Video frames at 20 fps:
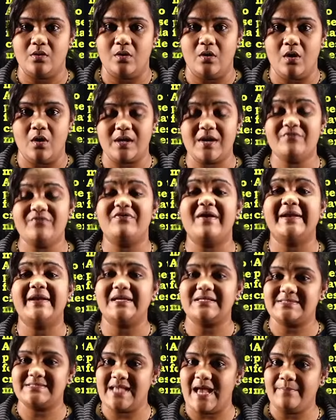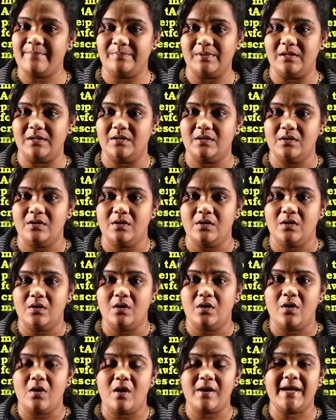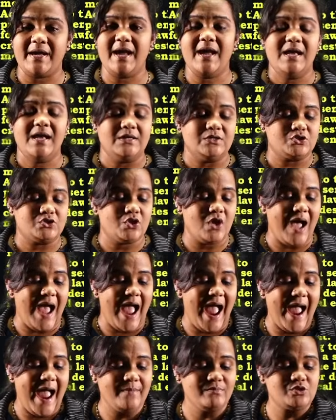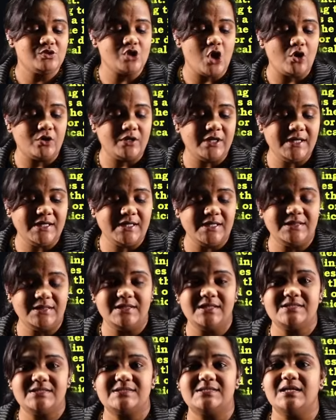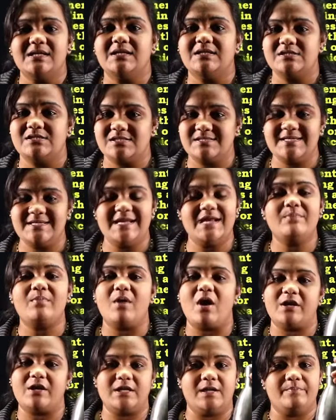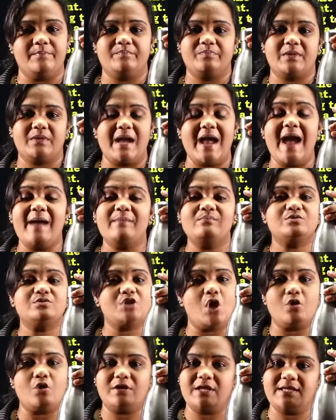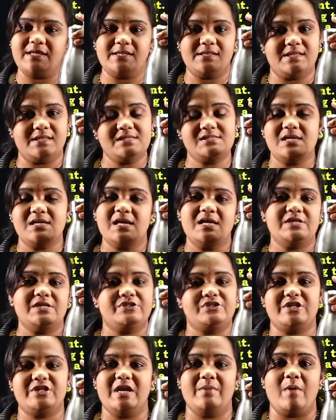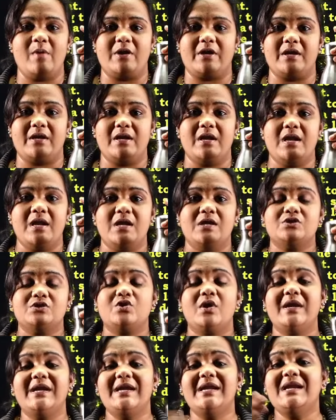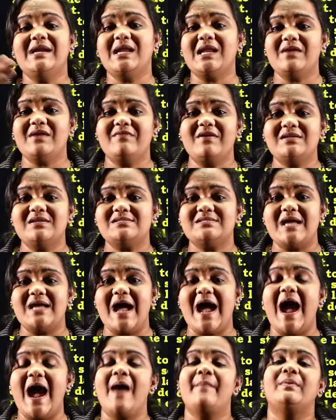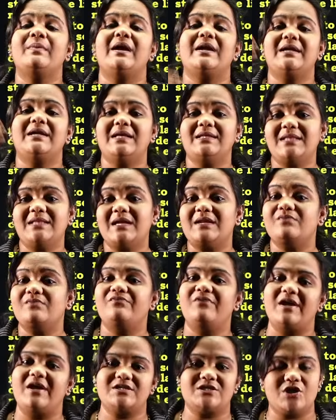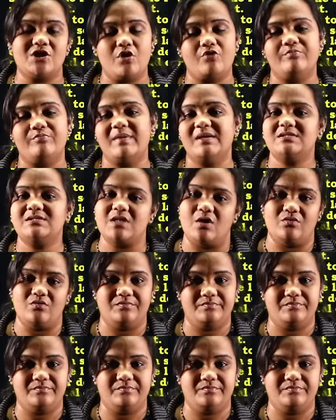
Okay, for example. Okay, so I am shouting in this steel bottle. I am shouting in this steel bottle. So in reverse, I am getting the reflection of my sound.